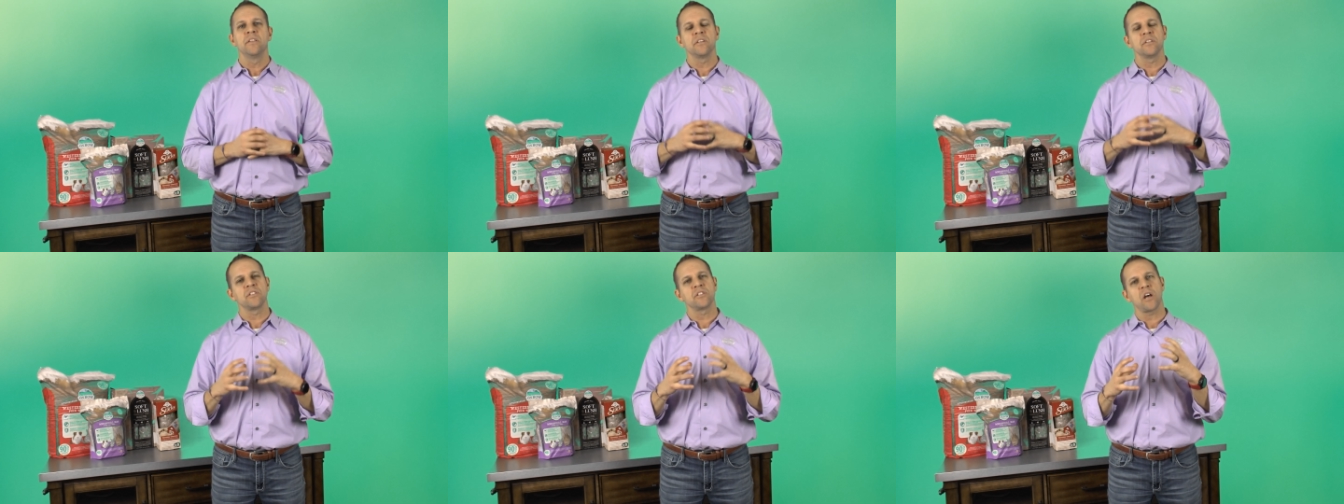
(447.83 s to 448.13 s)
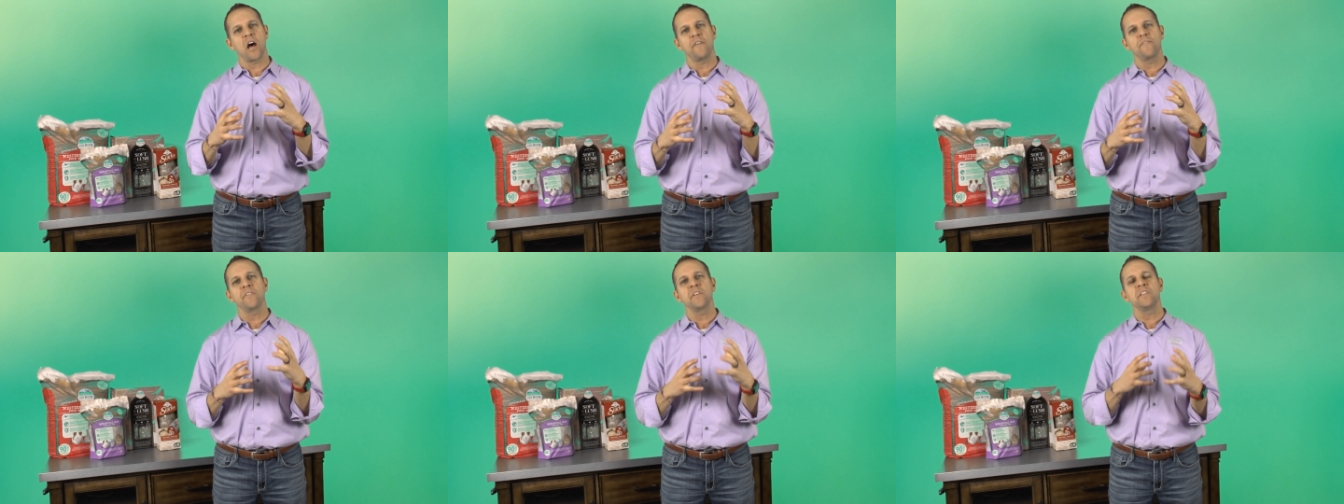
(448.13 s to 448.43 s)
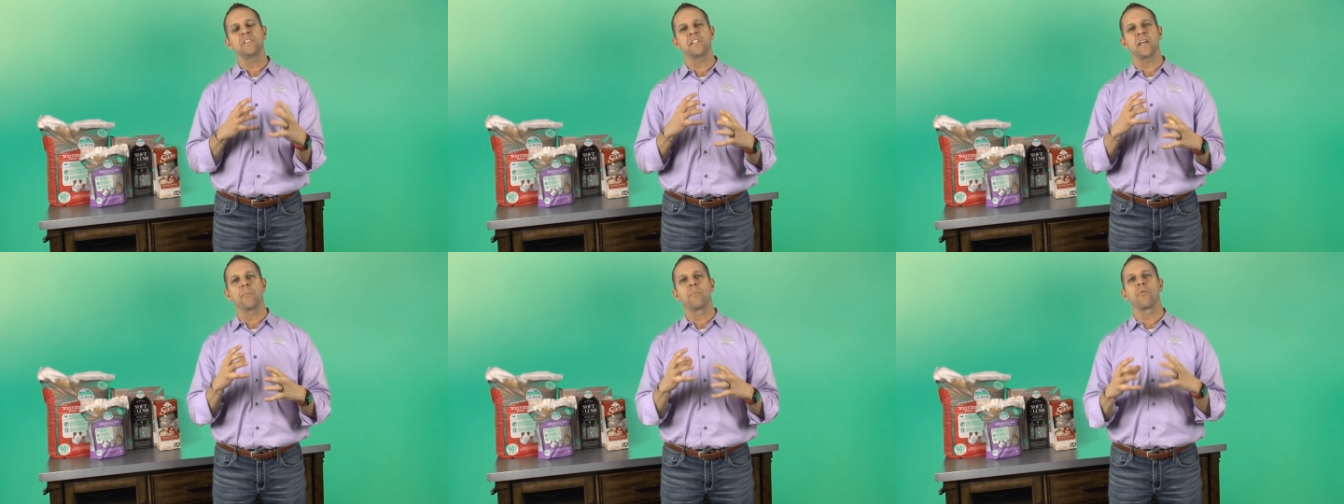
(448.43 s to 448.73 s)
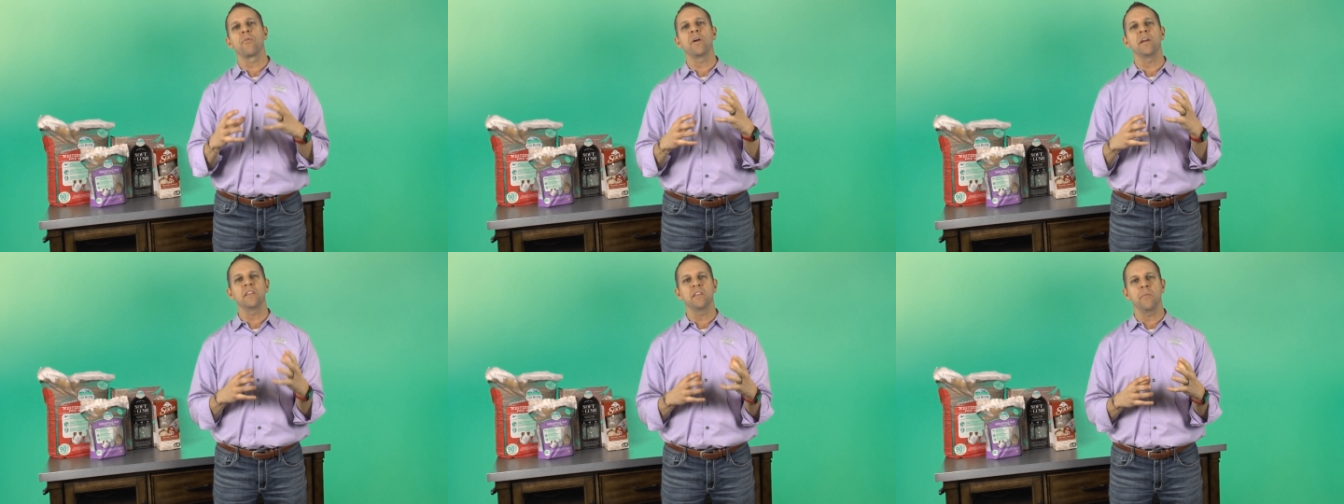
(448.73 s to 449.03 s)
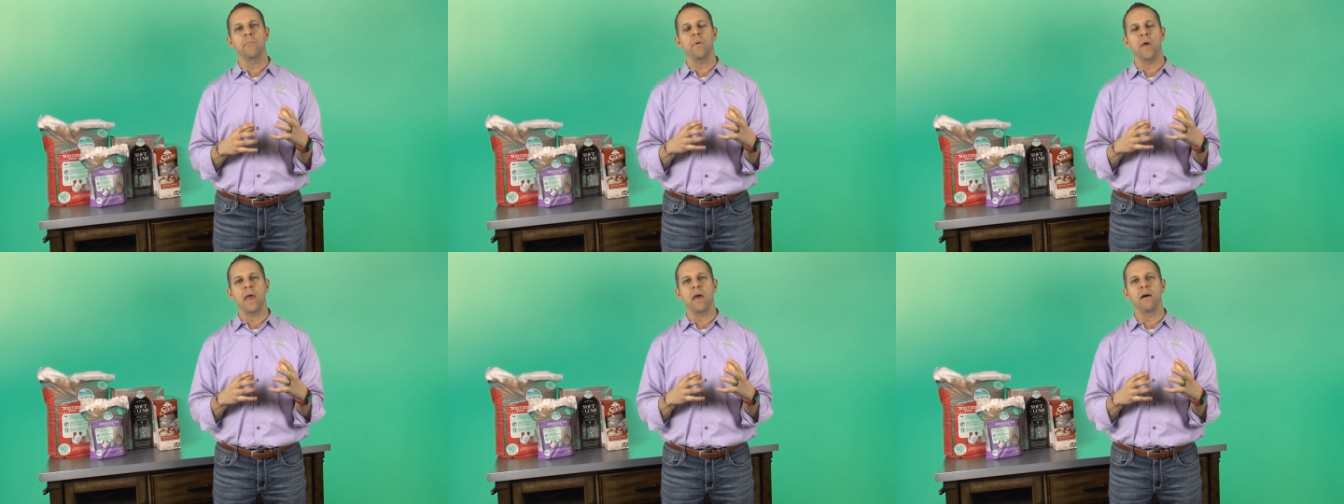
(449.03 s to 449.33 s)
to softly separate
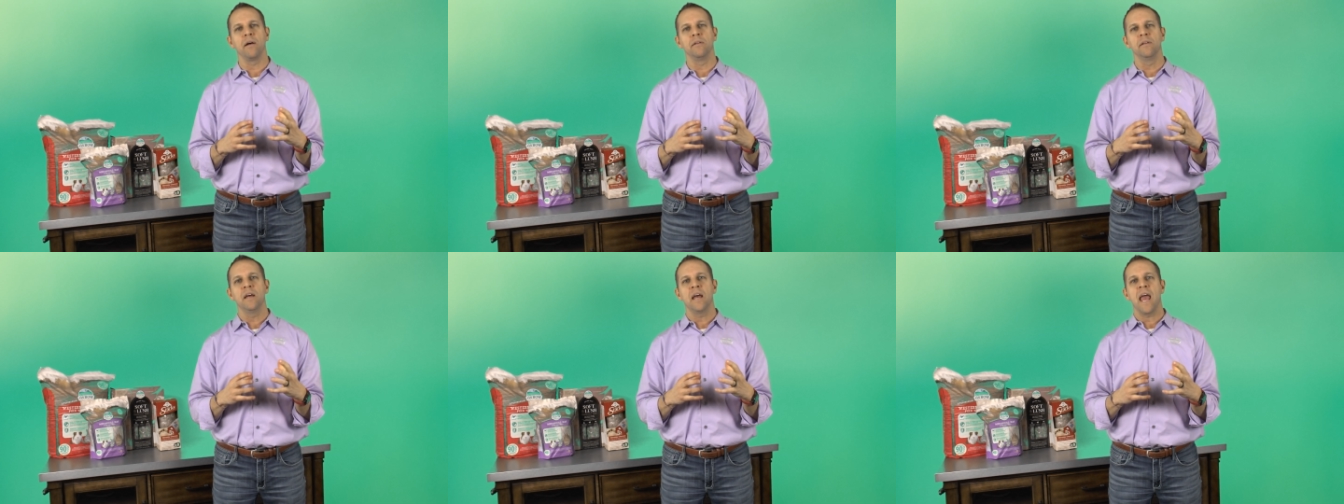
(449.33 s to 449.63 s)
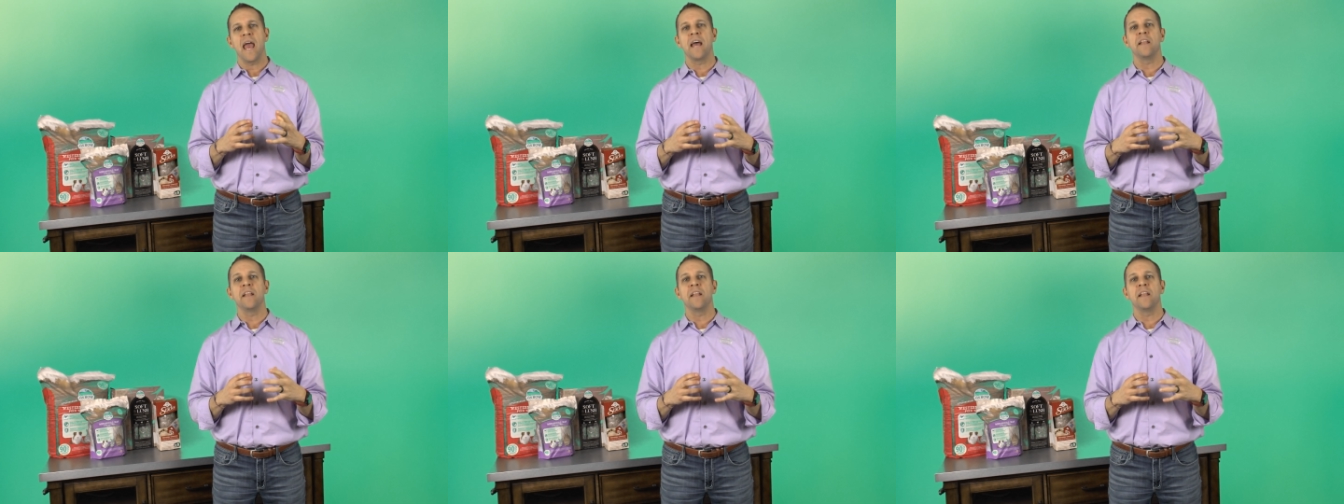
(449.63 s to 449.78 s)
the bale